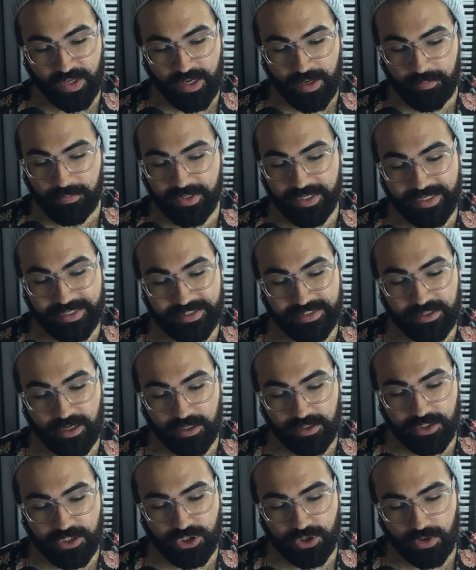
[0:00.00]
but it is not
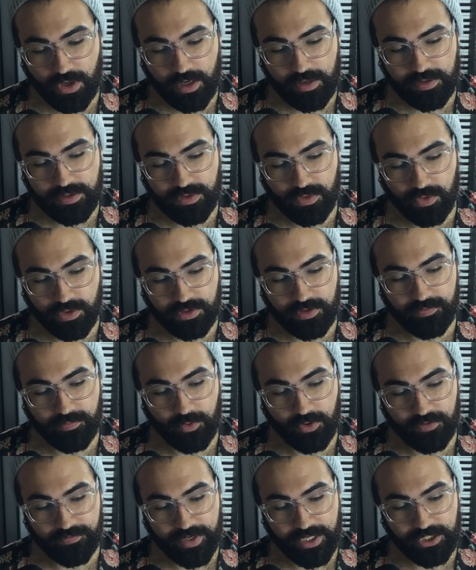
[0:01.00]
a strong source of
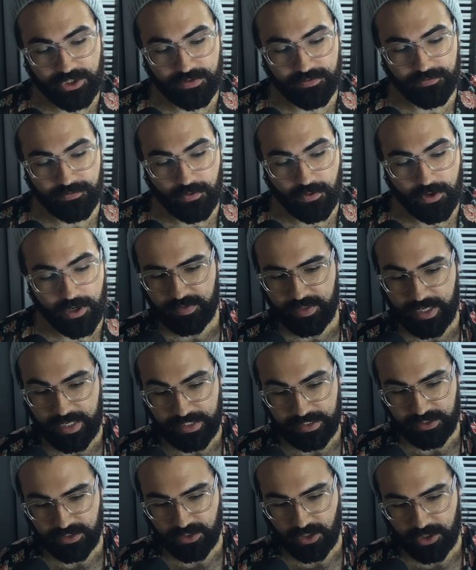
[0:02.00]
motivation for the egg
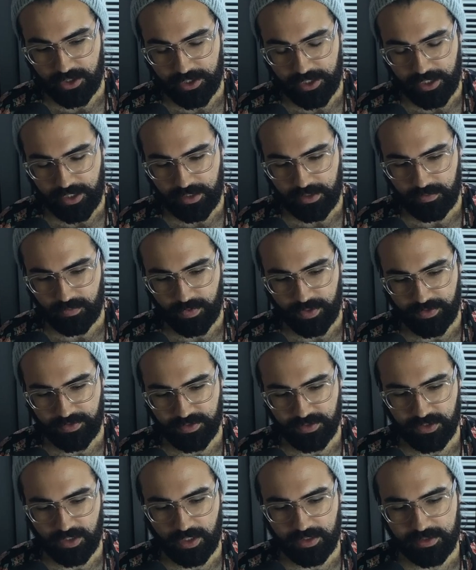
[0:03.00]
sarnie with
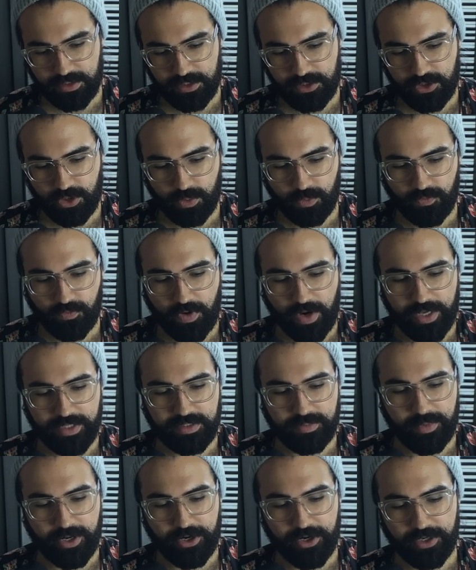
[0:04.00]
sausage, home fries,
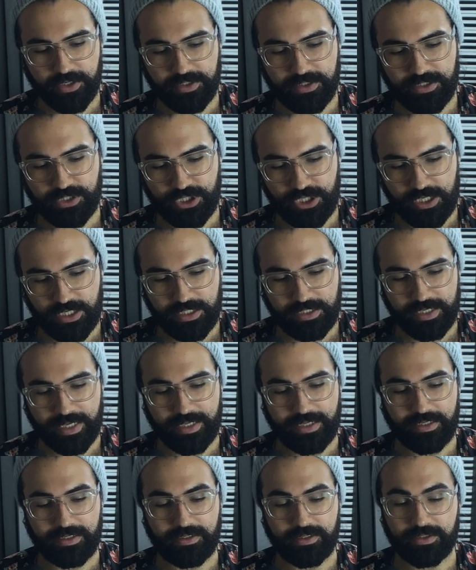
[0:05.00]
Americans, cheese,
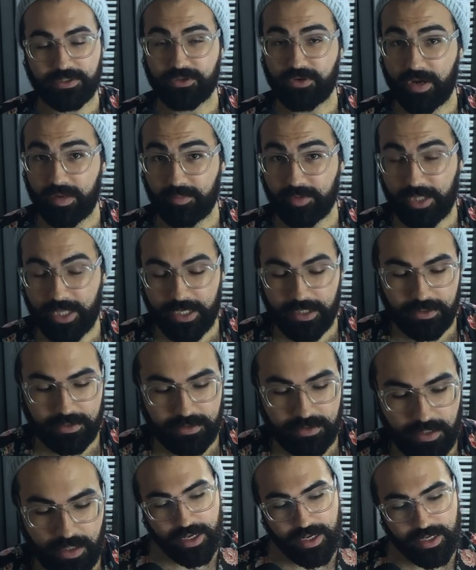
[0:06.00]
and scrambled eggs.